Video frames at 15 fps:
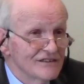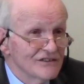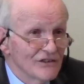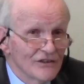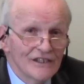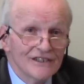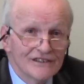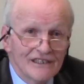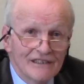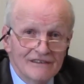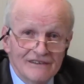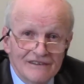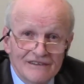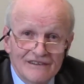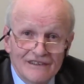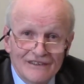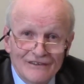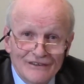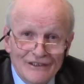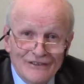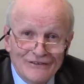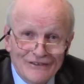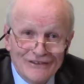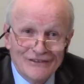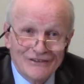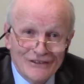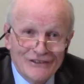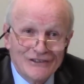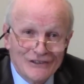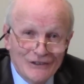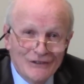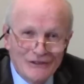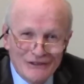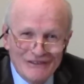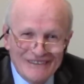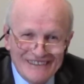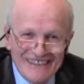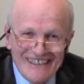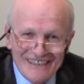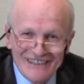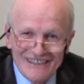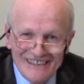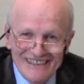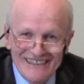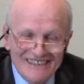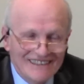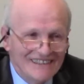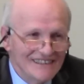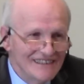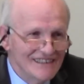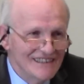So there's the solution actually